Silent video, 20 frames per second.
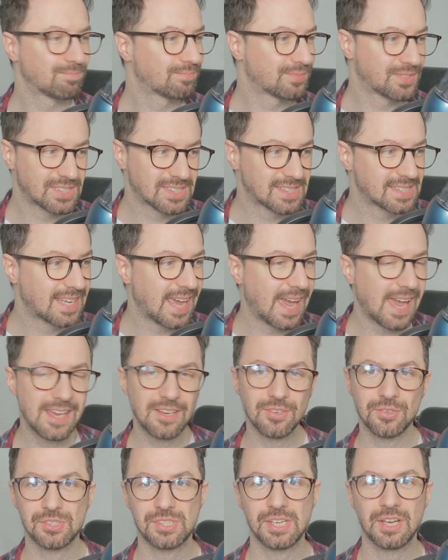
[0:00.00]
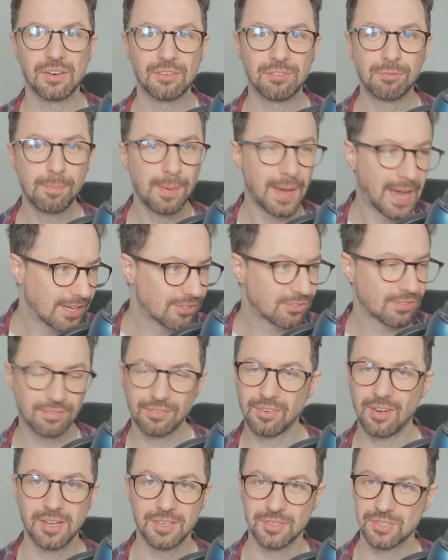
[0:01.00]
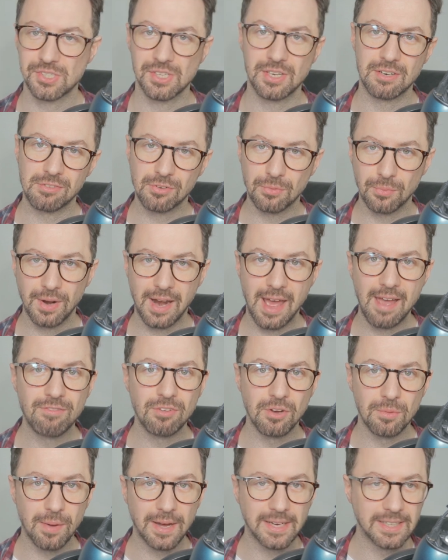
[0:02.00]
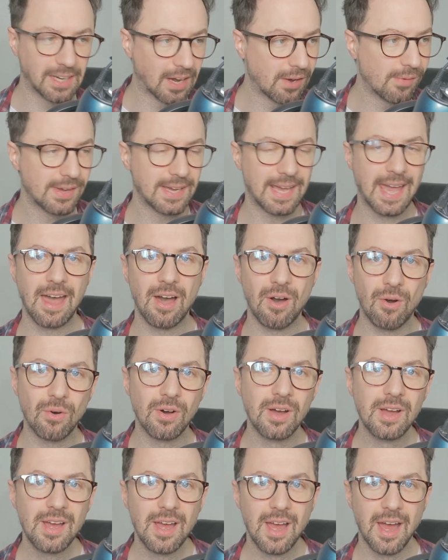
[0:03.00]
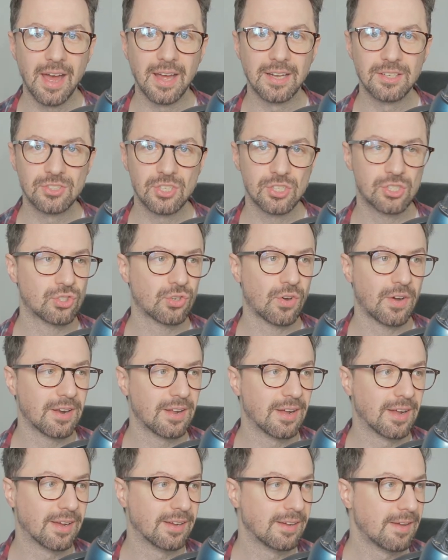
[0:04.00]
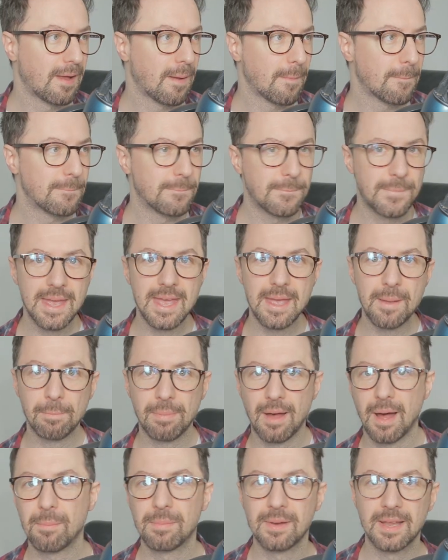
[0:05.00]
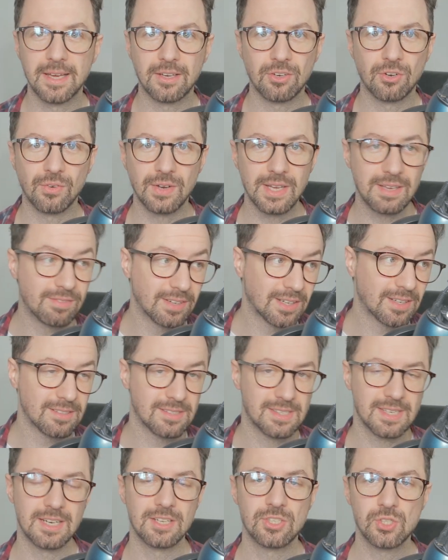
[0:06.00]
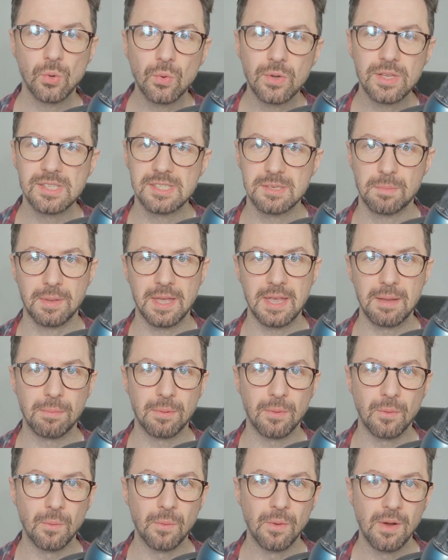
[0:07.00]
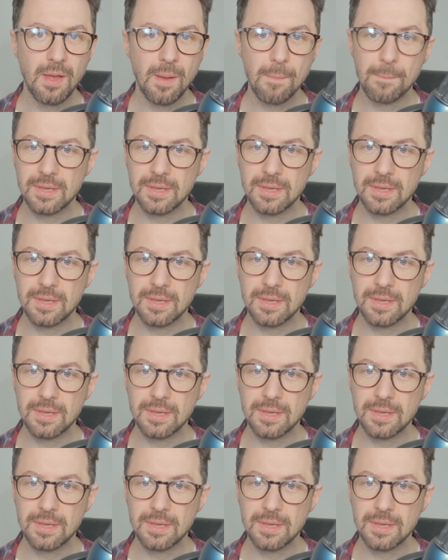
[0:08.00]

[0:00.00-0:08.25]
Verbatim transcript: scare yourself, petrify yourself or whatever by going out and just trying to be in public or even consider talking to people,